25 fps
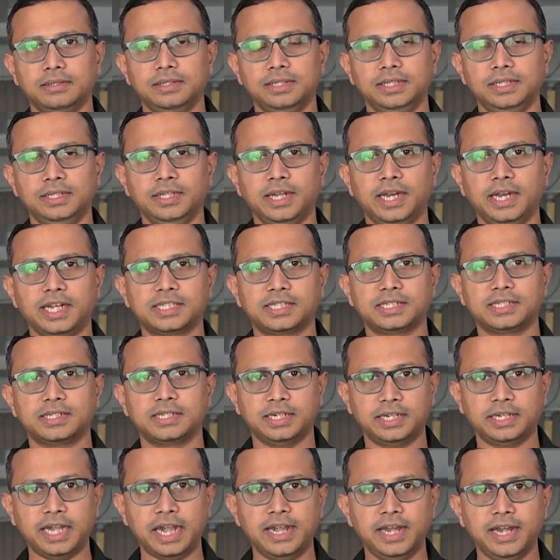in the
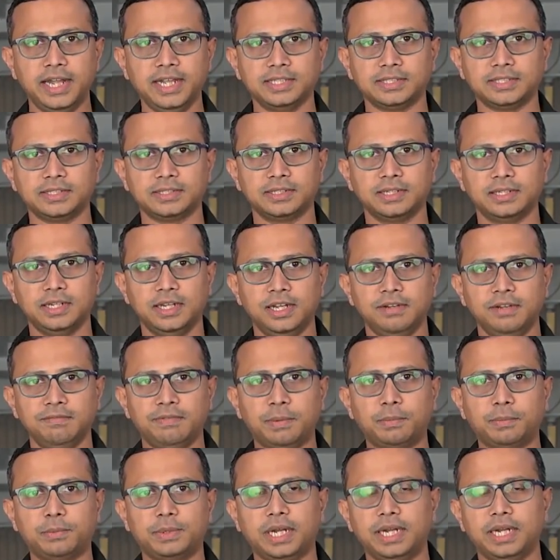next 10 days. In
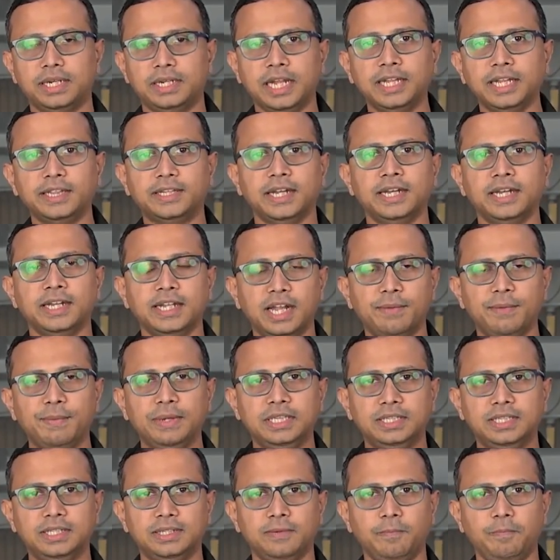fact, 10th and
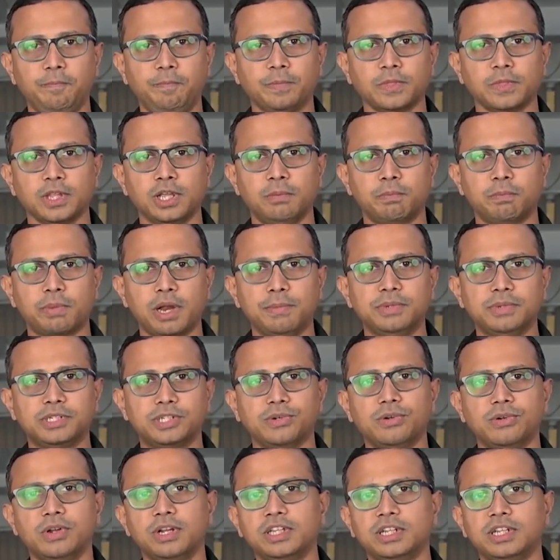11th, Prime
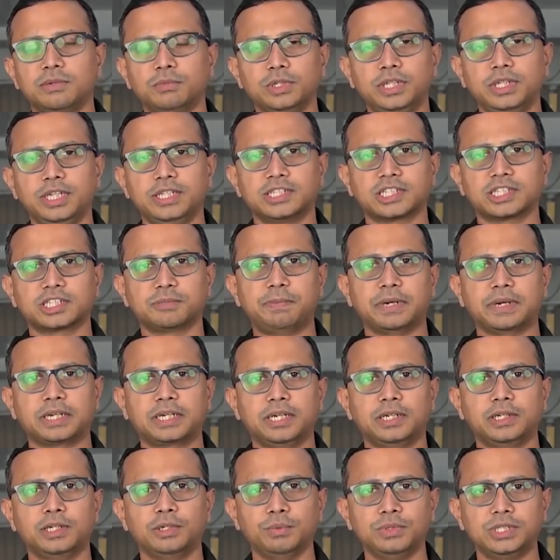Minister Narendra Modi is
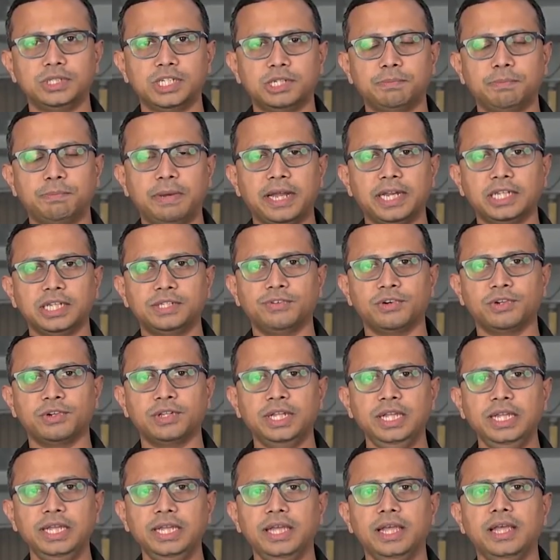expected to visit Paris for
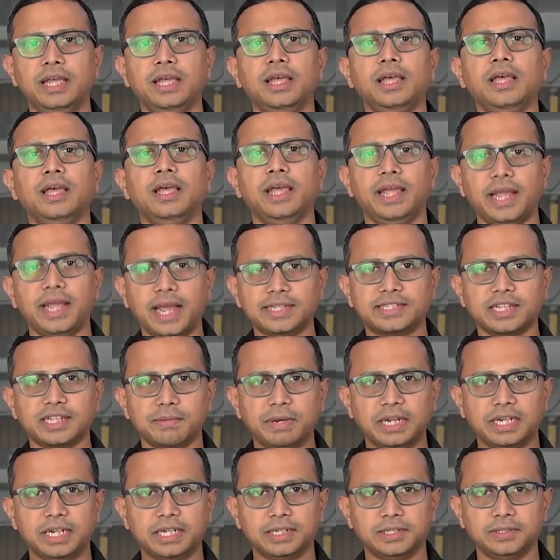the AI
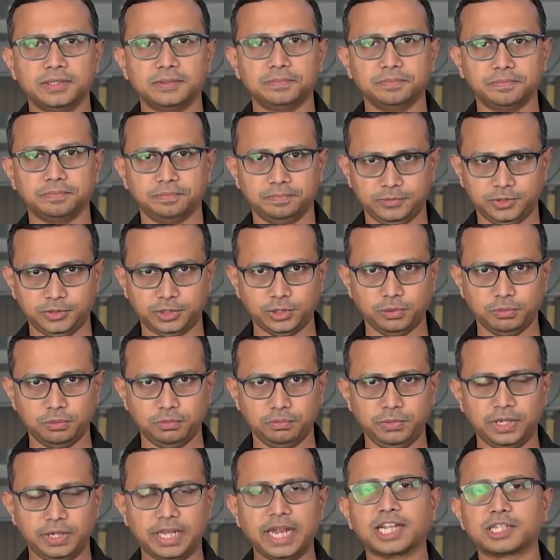summit. So
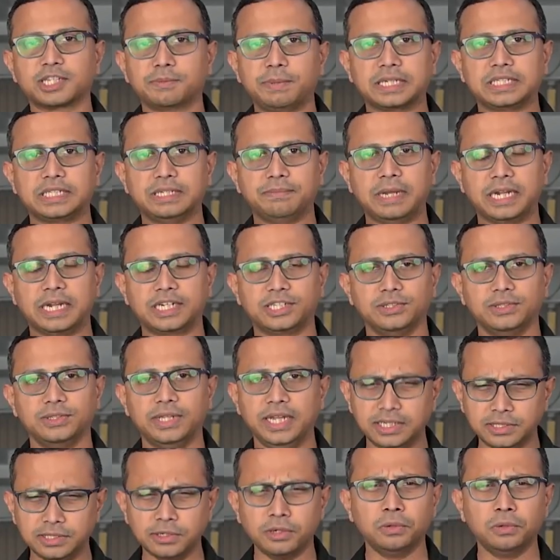we can expect some action there.